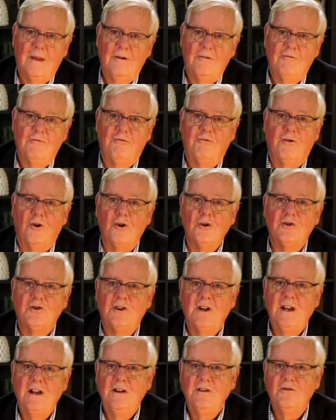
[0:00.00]

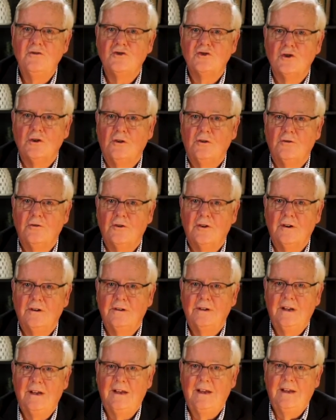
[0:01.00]
14
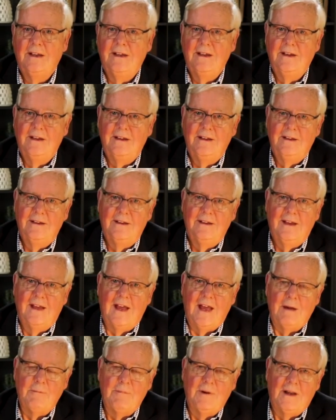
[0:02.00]
children,
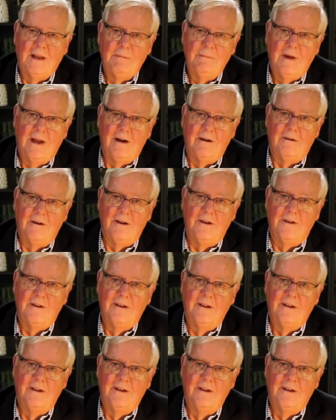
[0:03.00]
happily married.